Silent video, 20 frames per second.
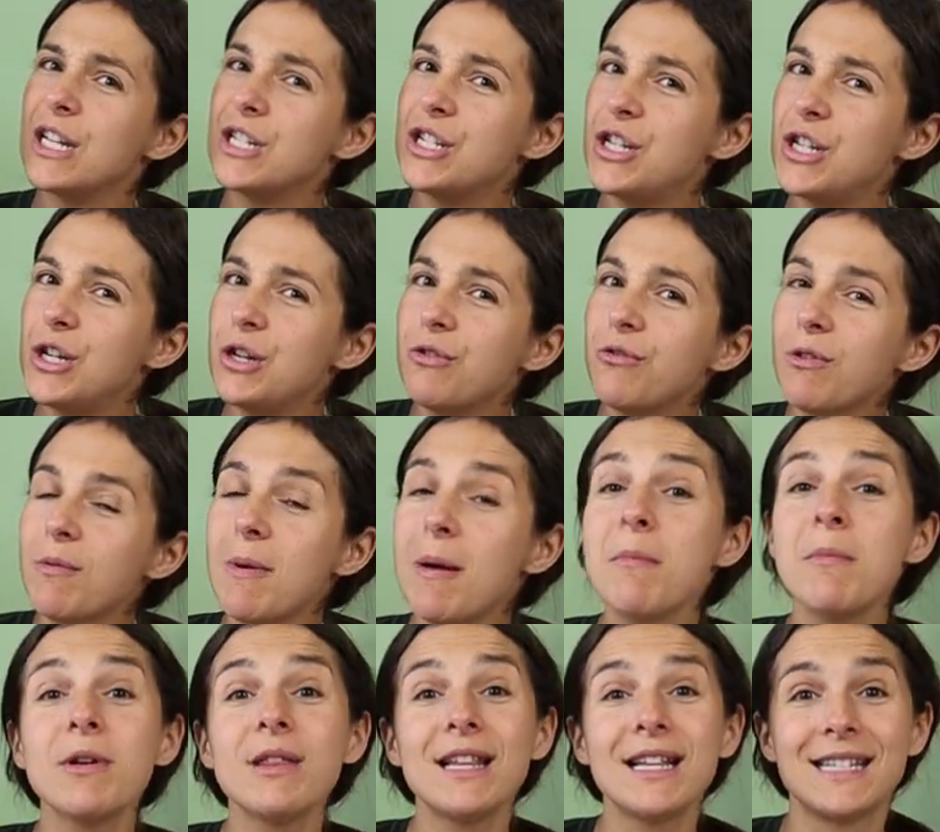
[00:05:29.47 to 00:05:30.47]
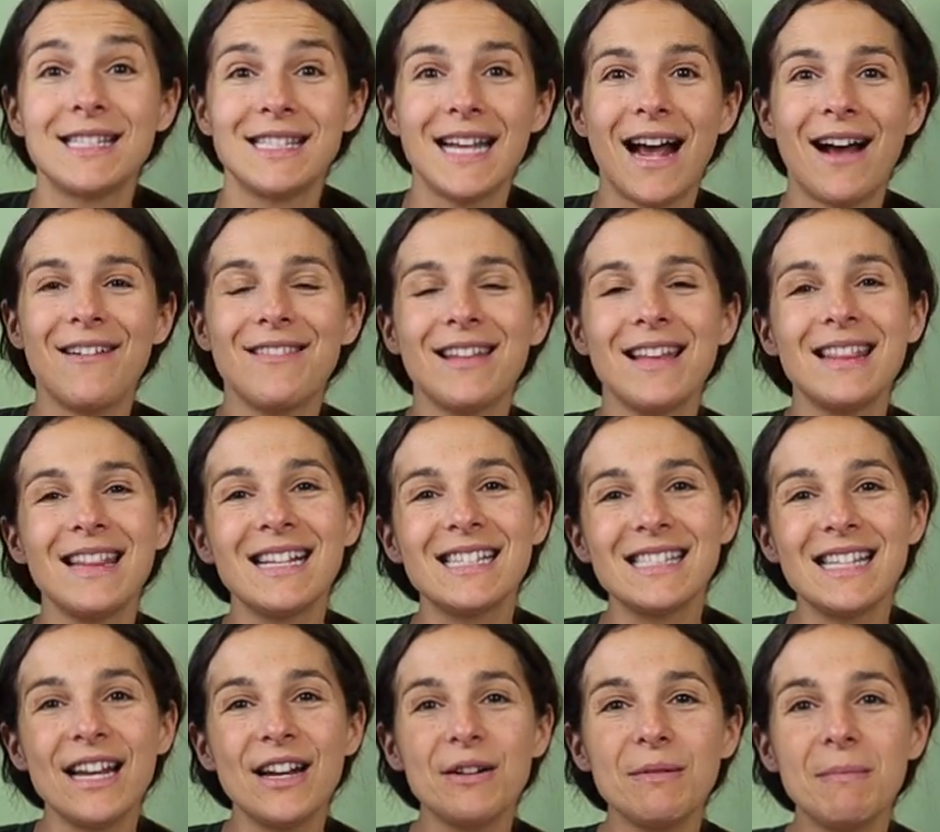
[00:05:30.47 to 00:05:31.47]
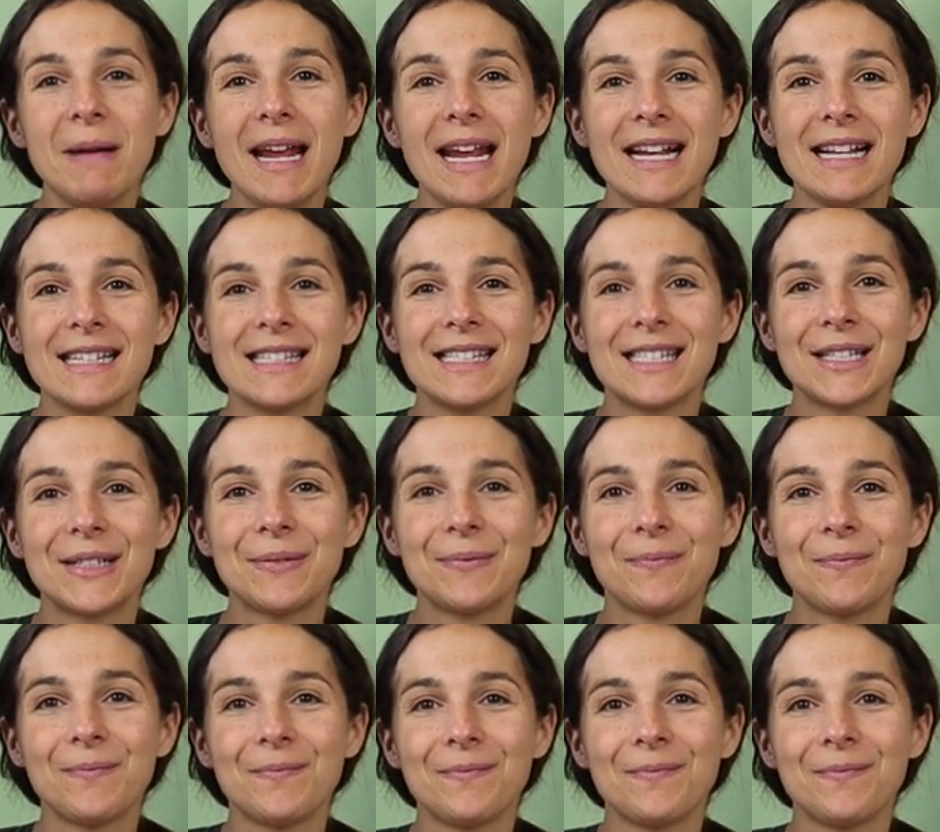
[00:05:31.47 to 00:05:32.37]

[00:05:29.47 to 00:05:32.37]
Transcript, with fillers: Do you remember the sound that this letter makes?